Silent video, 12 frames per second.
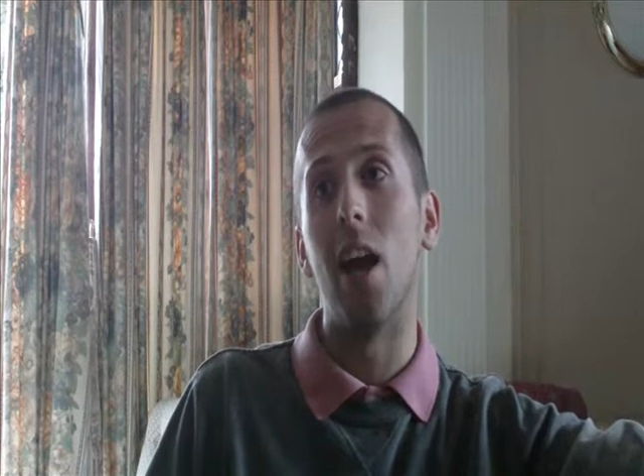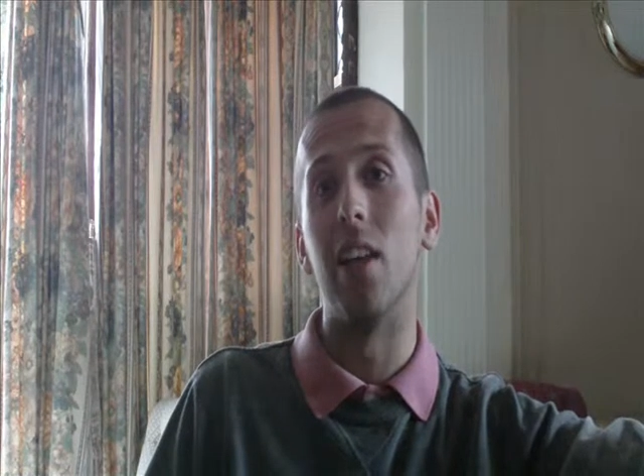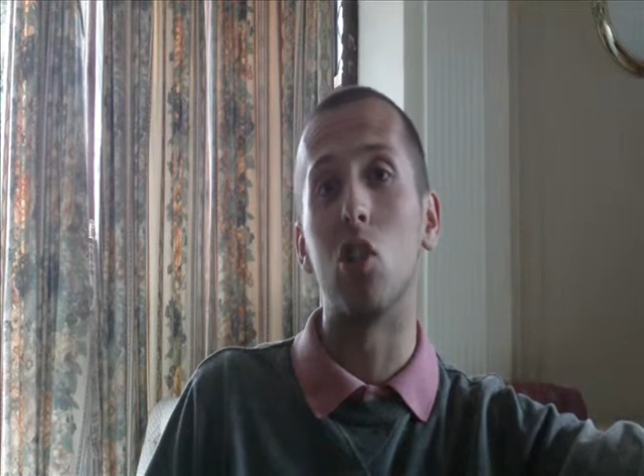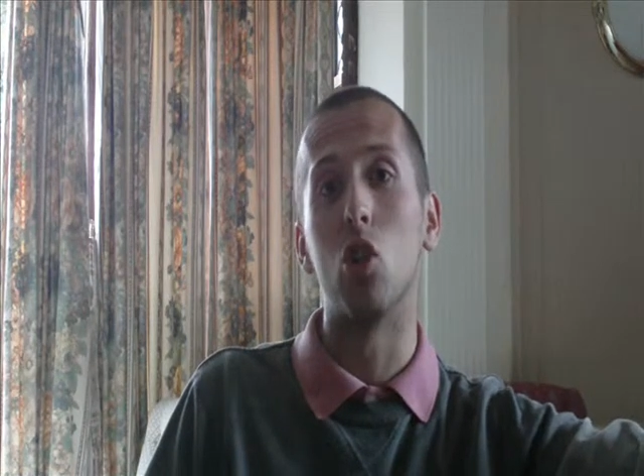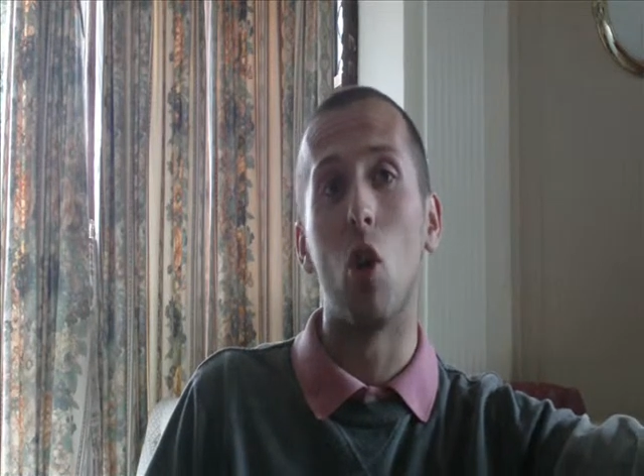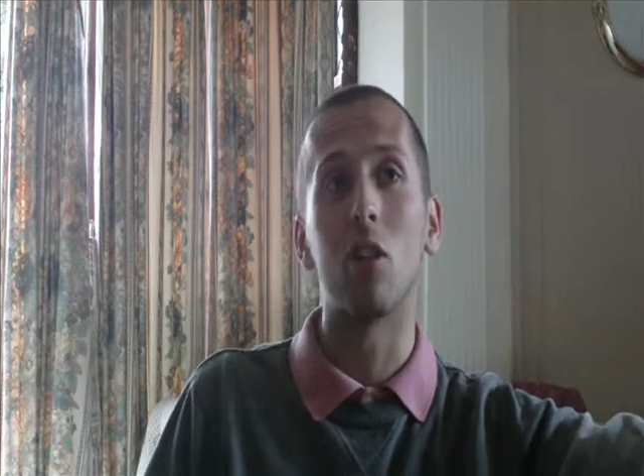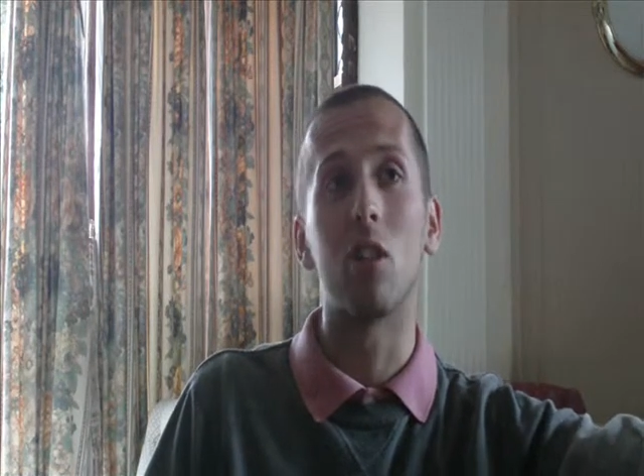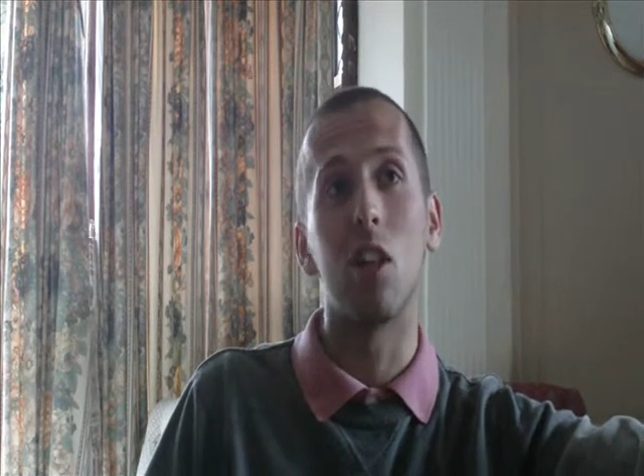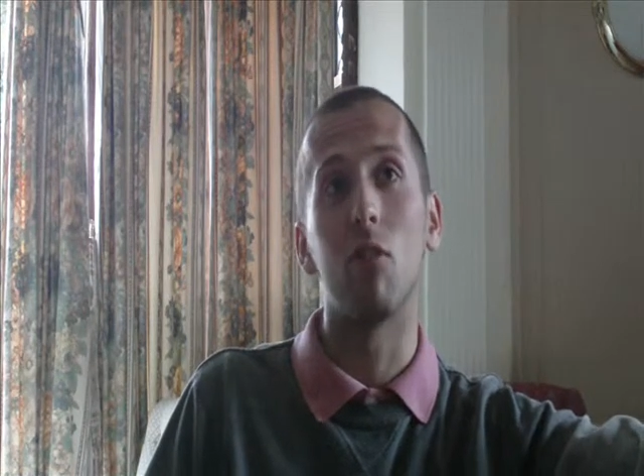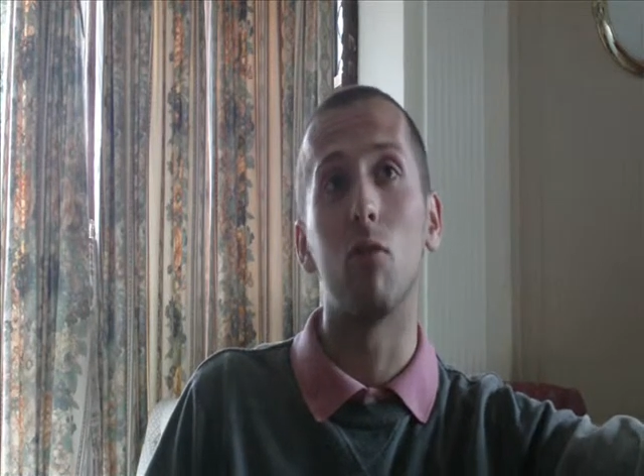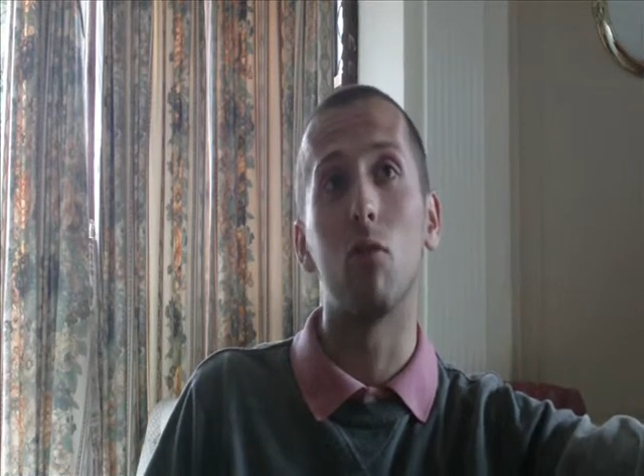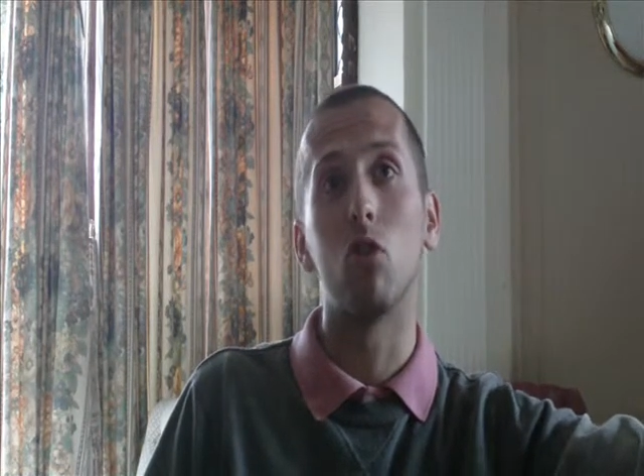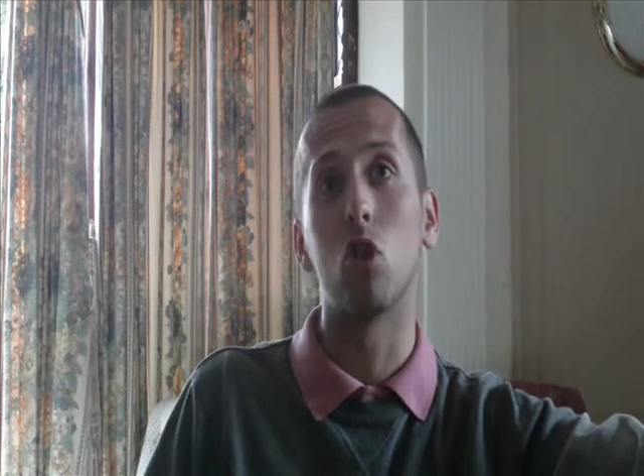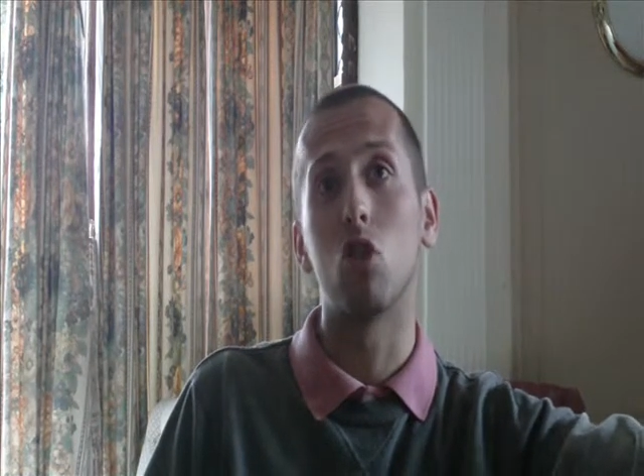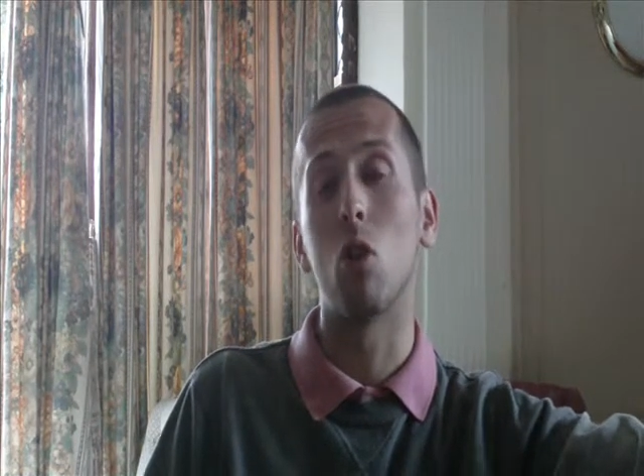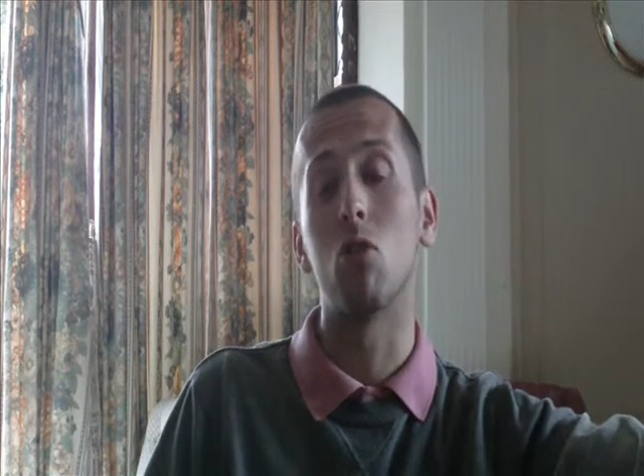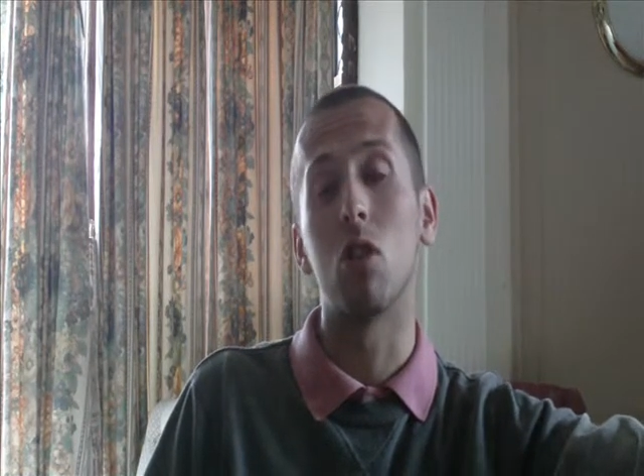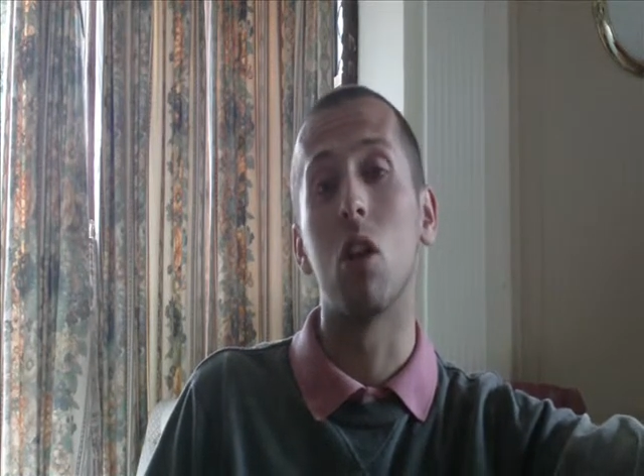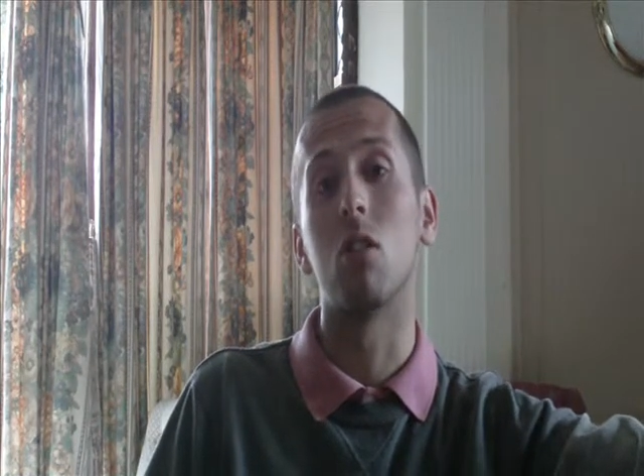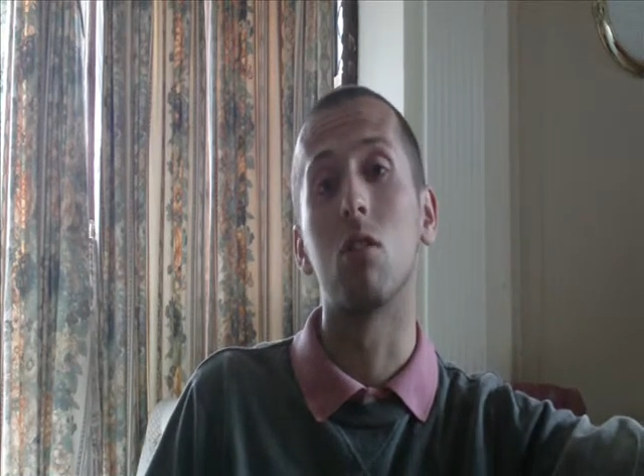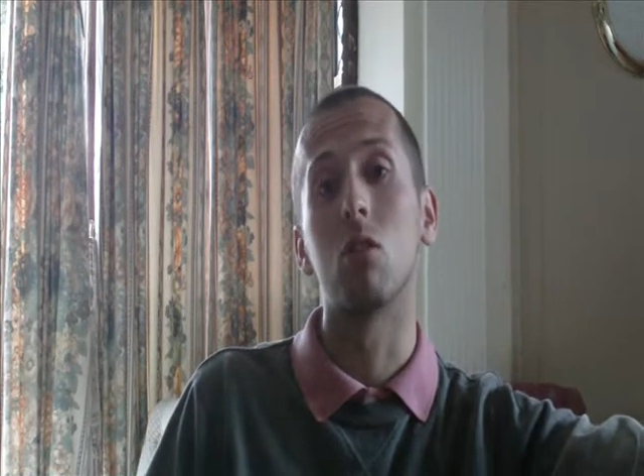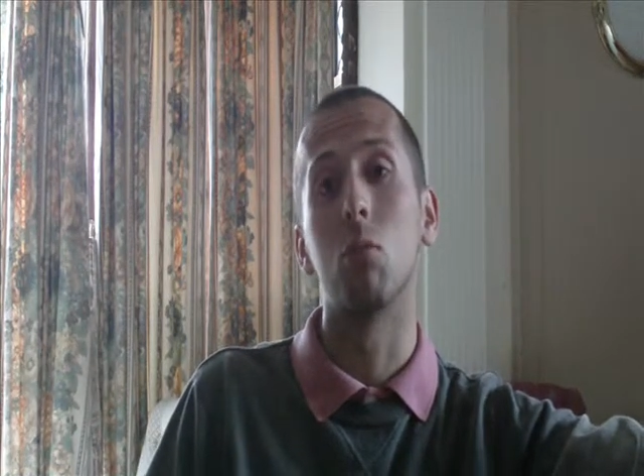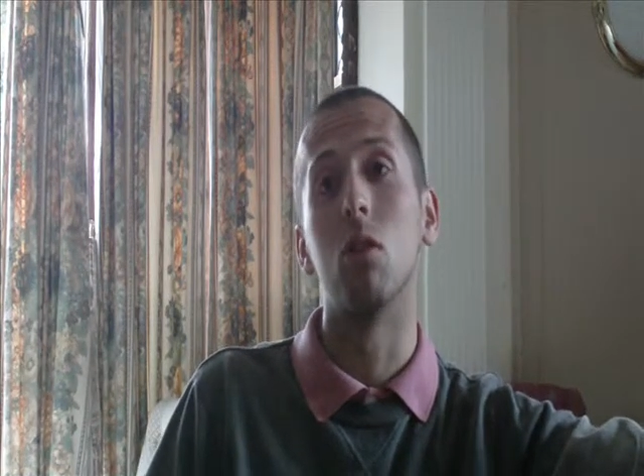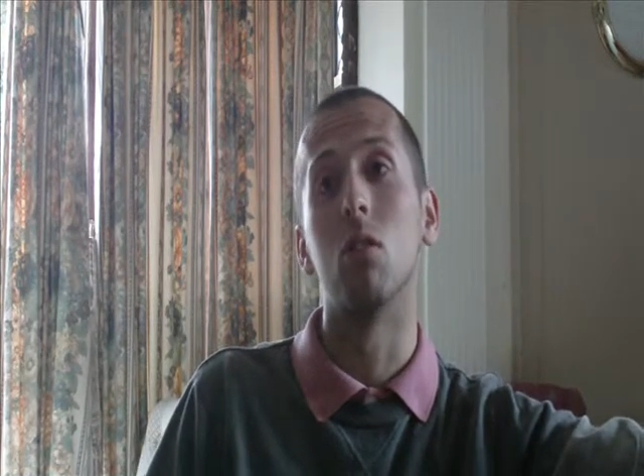And it's nice that they've chosen
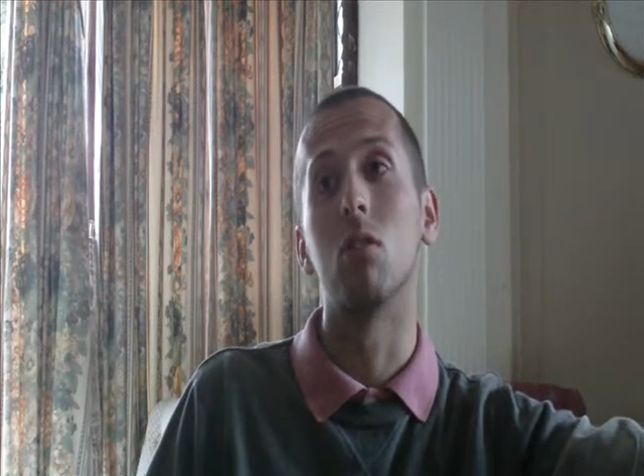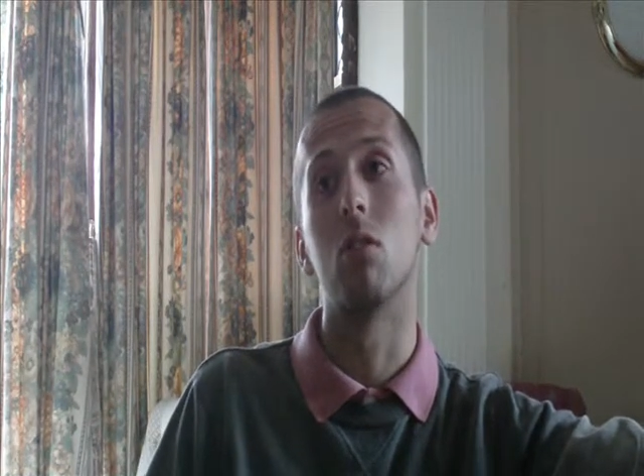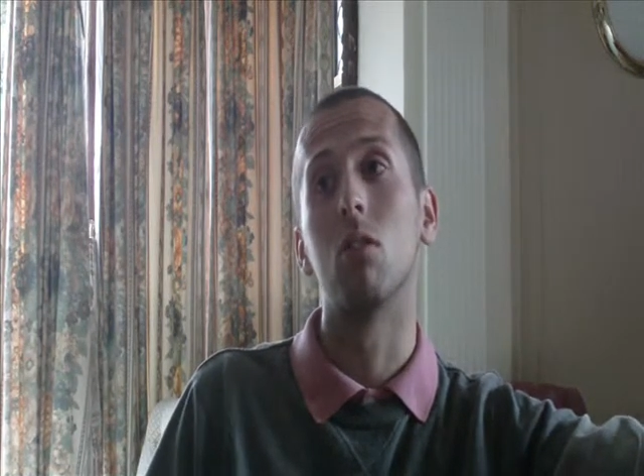us, you know,